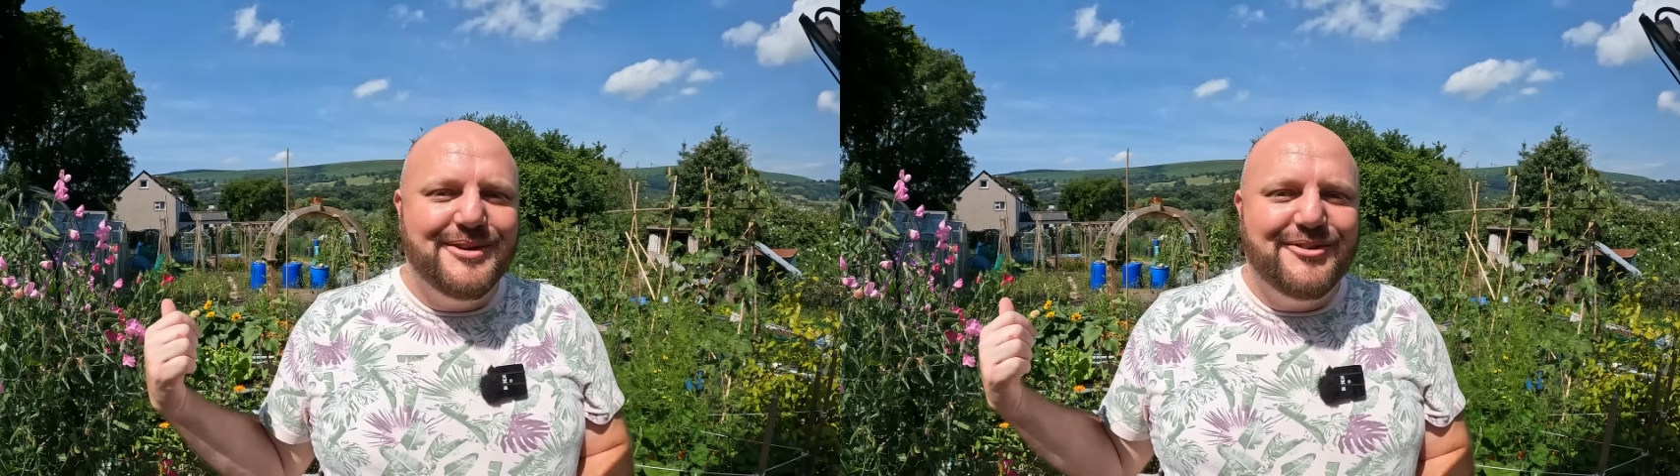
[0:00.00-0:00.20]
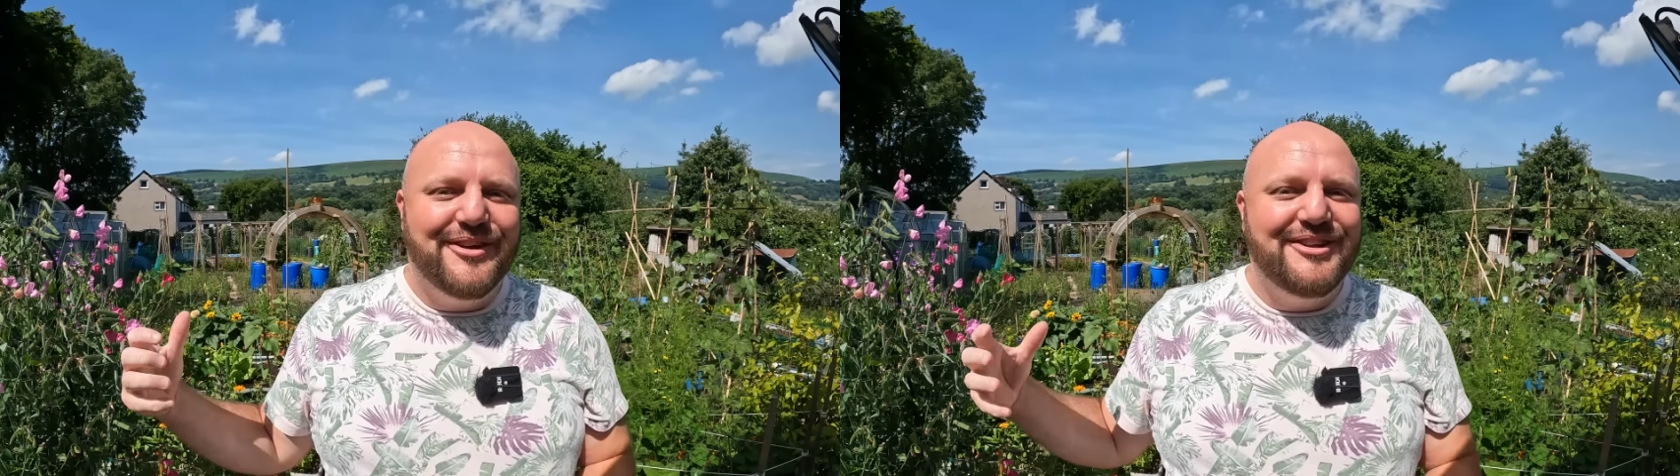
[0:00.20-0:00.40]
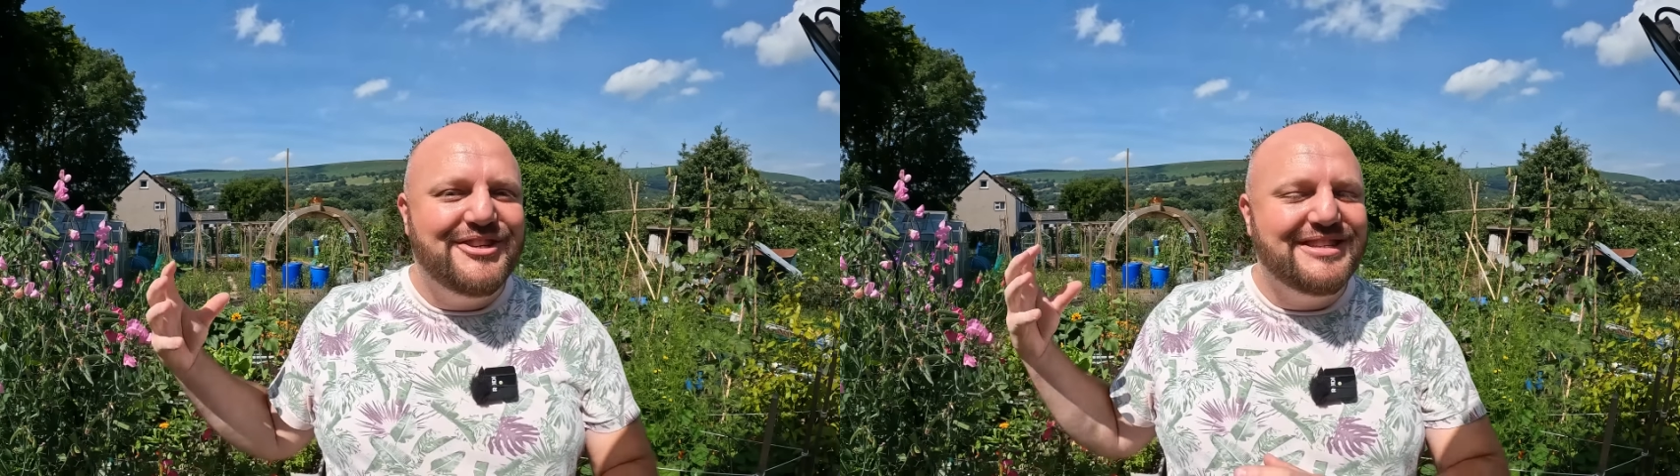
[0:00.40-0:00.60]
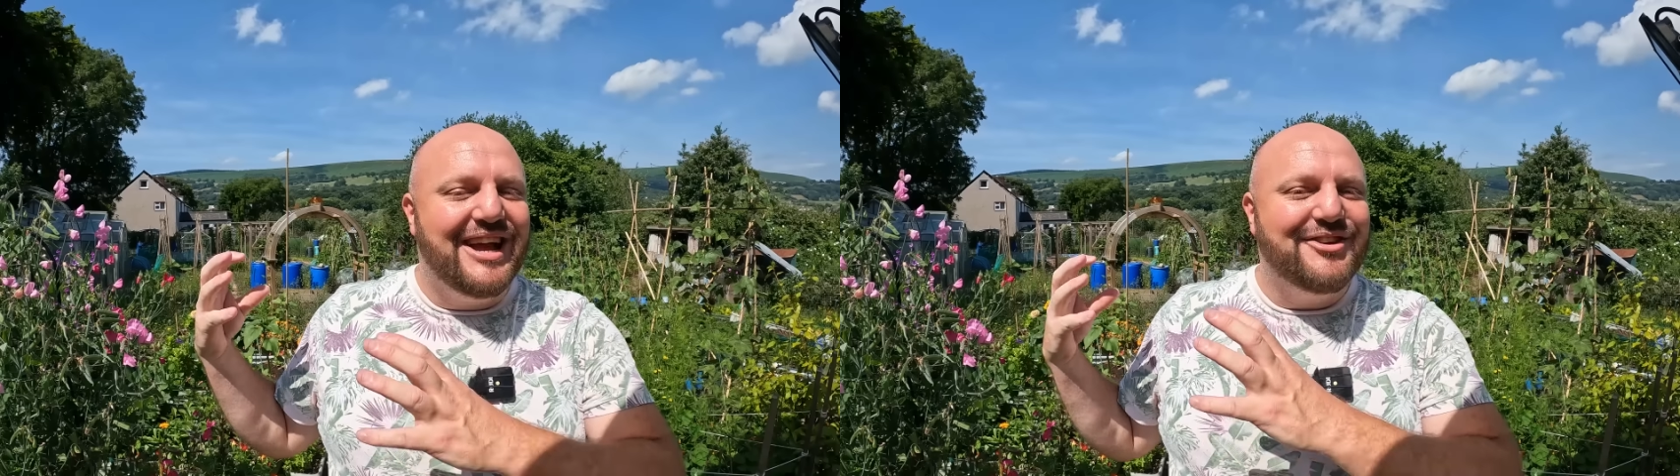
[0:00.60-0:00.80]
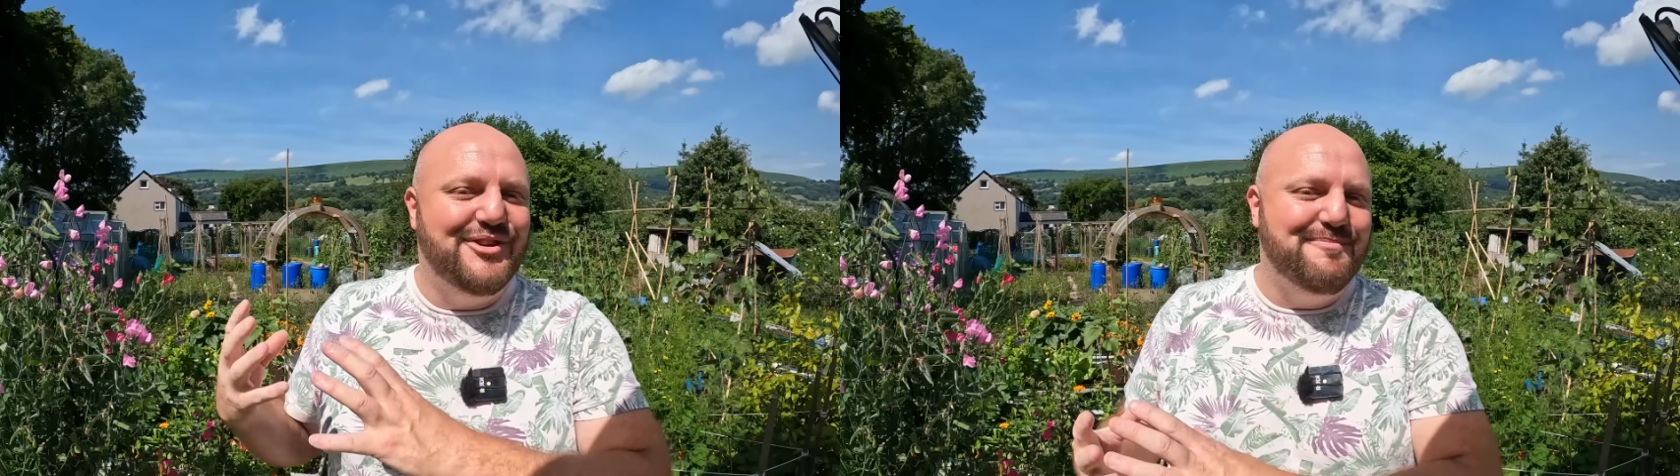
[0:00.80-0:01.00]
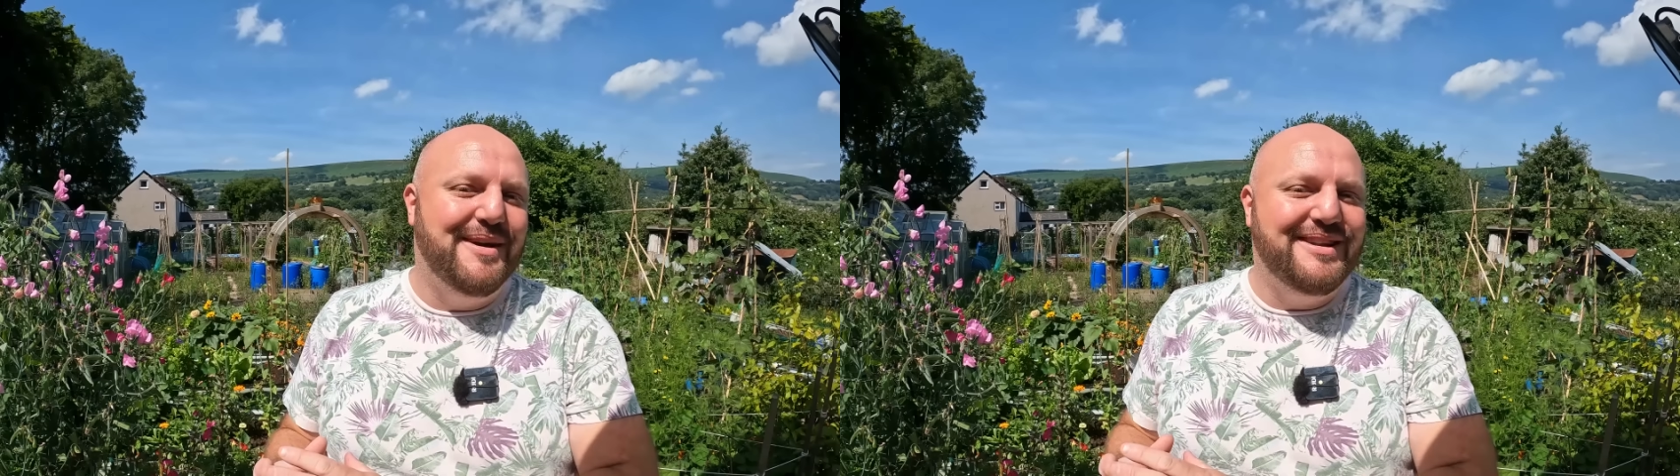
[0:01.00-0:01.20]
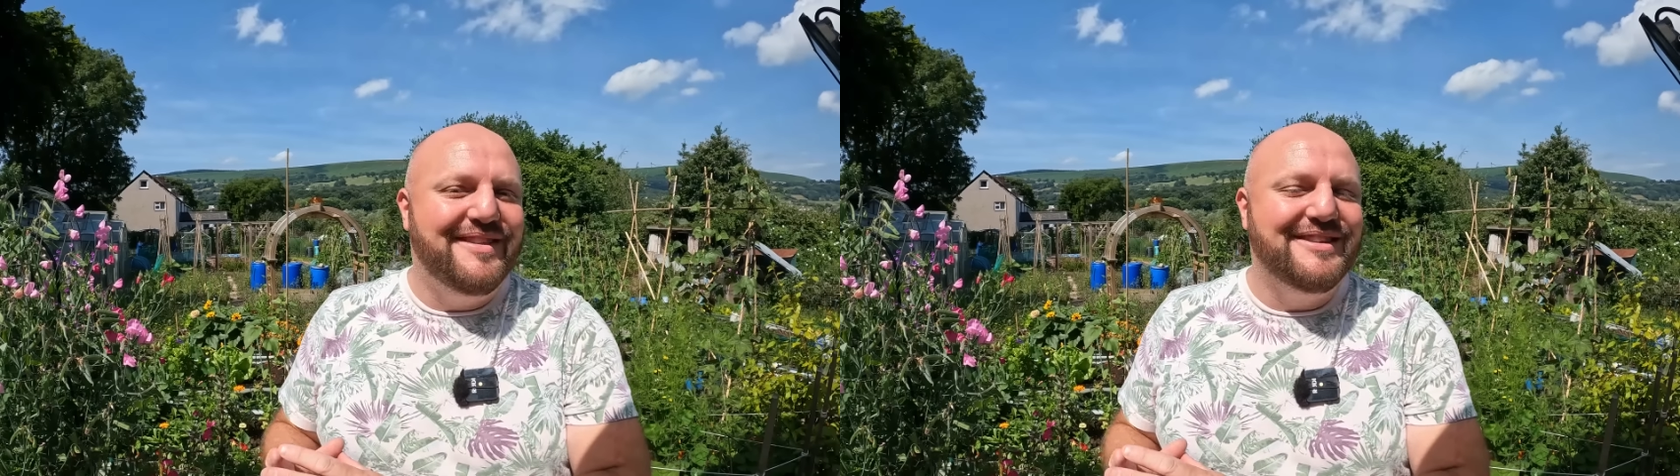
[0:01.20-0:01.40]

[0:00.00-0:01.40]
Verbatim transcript: and Grinch has actually budded.